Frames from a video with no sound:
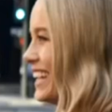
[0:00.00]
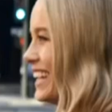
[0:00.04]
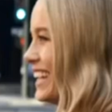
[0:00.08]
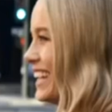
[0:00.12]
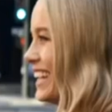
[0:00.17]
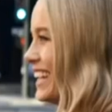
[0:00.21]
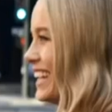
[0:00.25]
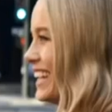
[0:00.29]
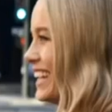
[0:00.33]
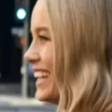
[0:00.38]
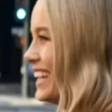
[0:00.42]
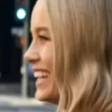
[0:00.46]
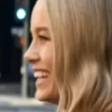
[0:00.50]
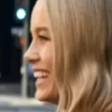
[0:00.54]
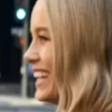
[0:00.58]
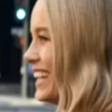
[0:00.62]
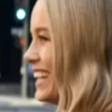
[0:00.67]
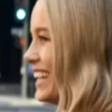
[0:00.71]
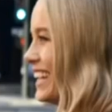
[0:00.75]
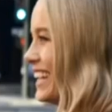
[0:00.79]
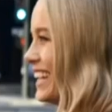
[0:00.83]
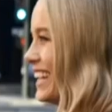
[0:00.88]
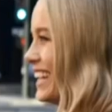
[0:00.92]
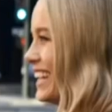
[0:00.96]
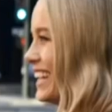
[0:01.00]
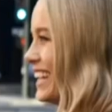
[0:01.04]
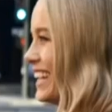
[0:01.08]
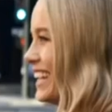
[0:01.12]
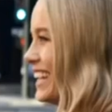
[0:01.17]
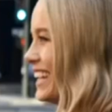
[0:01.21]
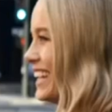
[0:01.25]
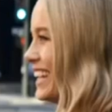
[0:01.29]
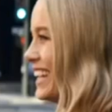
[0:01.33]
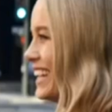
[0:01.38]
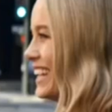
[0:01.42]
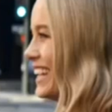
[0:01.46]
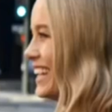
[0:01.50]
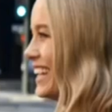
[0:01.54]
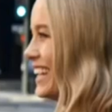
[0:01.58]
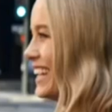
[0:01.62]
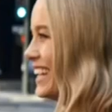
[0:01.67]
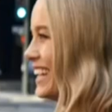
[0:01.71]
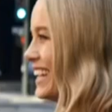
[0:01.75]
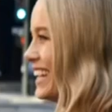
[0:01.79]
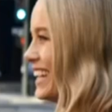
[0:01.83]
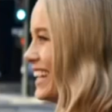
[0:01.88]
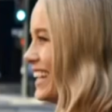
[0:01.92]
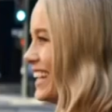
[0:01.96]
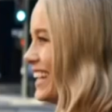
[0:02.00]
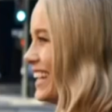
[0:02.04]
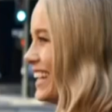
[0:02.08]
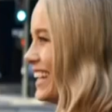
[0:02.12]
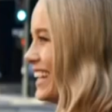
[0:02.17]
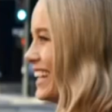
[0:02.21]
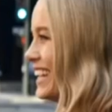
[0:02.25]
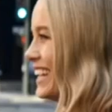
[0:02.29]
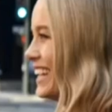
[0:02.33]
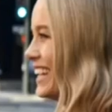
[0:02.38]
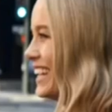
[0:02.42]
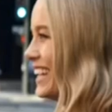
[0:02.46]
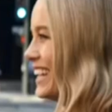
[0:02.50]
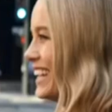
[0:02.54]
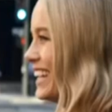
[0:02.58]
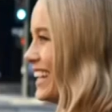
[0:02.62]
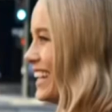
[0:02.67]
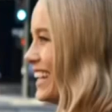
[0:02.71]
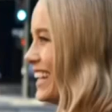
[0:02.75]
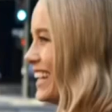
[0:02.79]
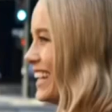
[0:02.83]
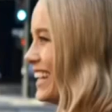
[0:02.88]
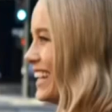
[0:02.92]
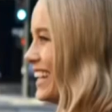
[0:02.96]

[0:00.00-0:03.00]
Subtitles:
(not speaking)